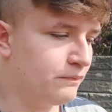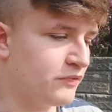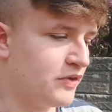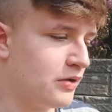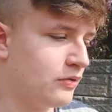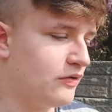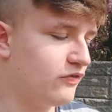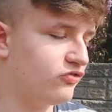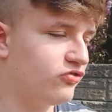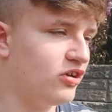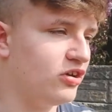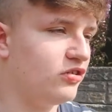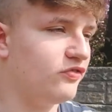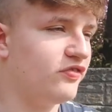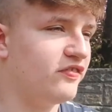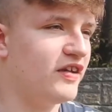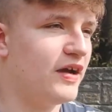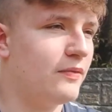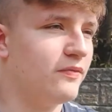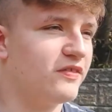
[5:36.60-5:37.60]
I've tried another
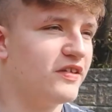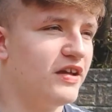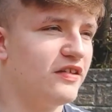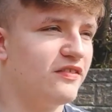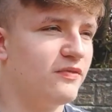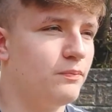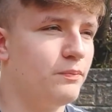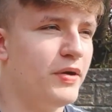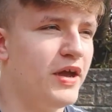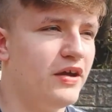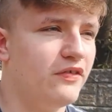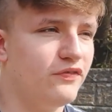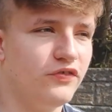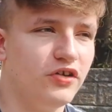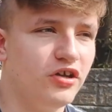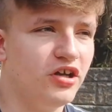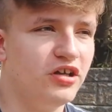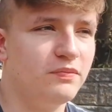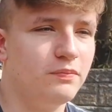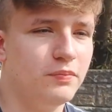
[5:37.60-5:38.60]
time to get some pet
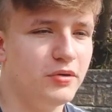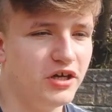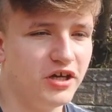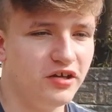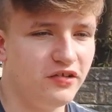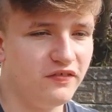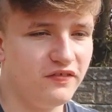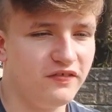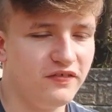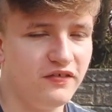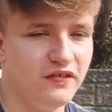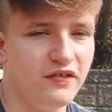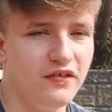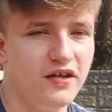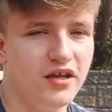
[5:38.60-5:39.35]
food, but